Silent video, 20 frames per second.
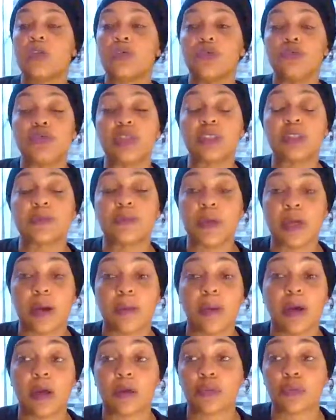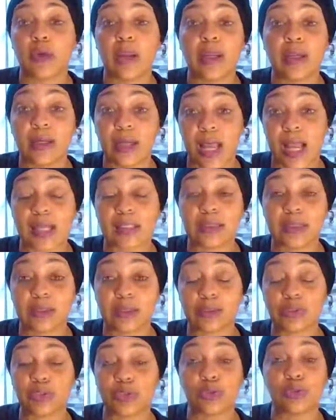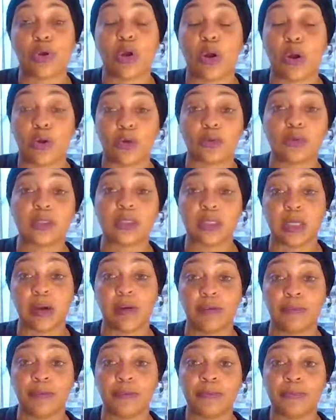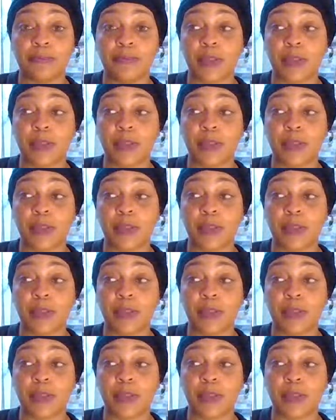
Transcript: You just become unrecognizing to your own self.